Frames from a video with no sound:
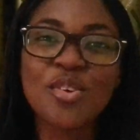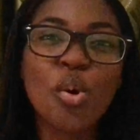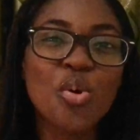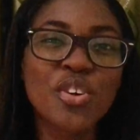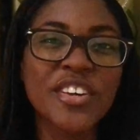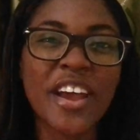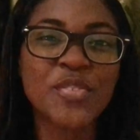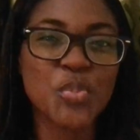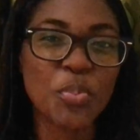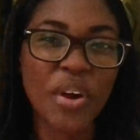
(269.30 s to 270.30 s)
no good, you have
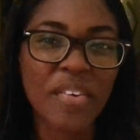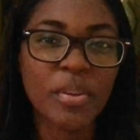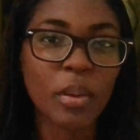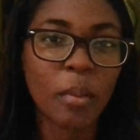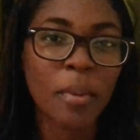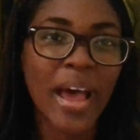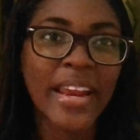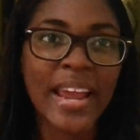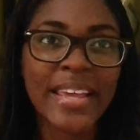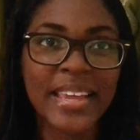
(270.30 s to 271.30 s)
to be private, blah blah.
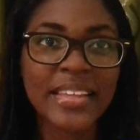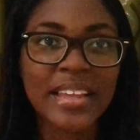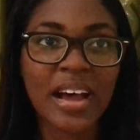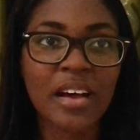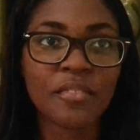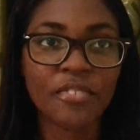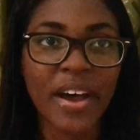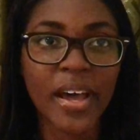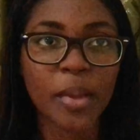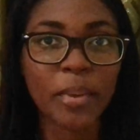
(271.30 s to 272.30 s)
And I get that
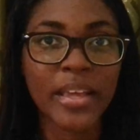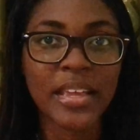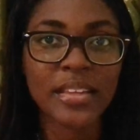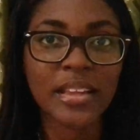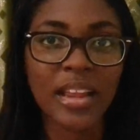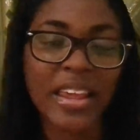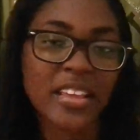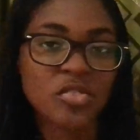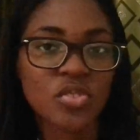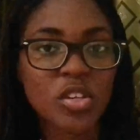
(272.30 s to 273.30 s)
vibe, I get that, like,
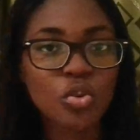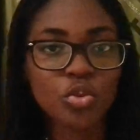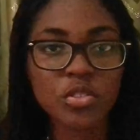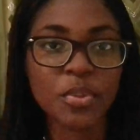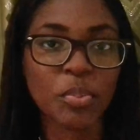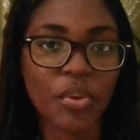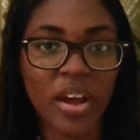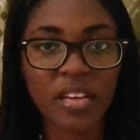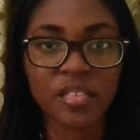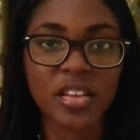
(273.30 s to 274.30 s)
it's really cool to be
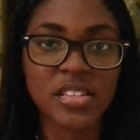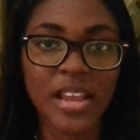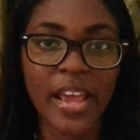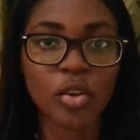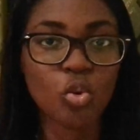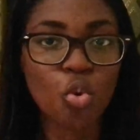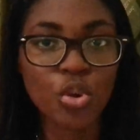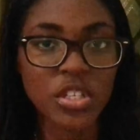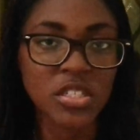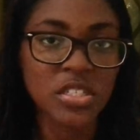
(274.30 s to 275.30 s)
private, it's like
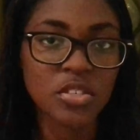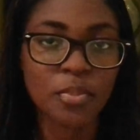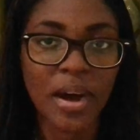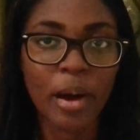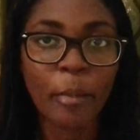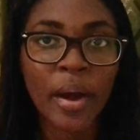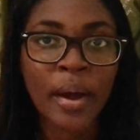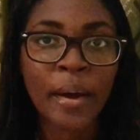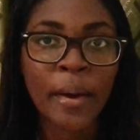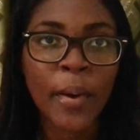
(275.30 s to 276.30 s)
low-key, blah.
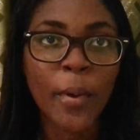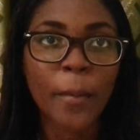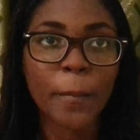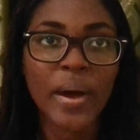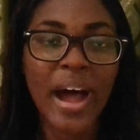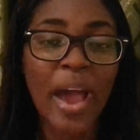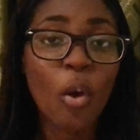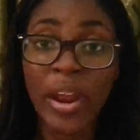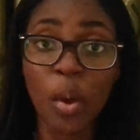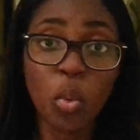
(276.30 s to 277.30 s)
But
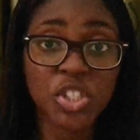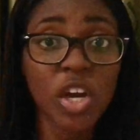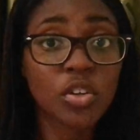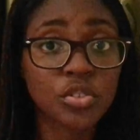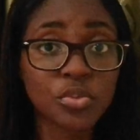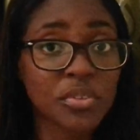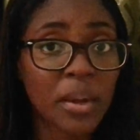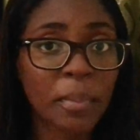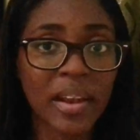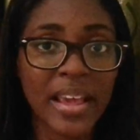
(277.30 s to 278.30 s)
I wish I could do
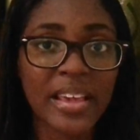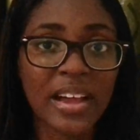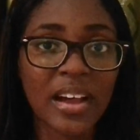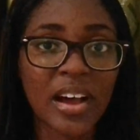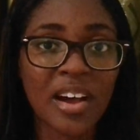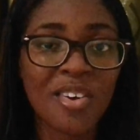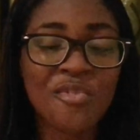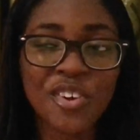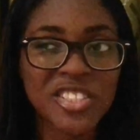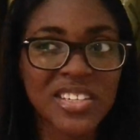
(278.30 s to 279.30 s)
that, but like,
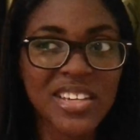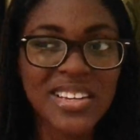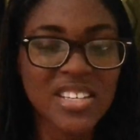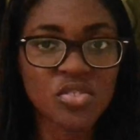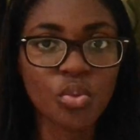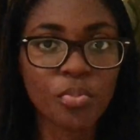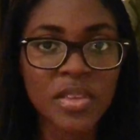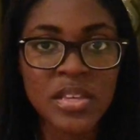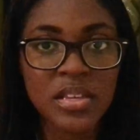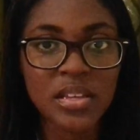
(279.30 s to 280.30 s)
unfortunately, that's not
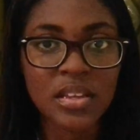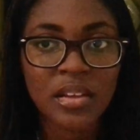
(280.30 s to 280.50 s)
me.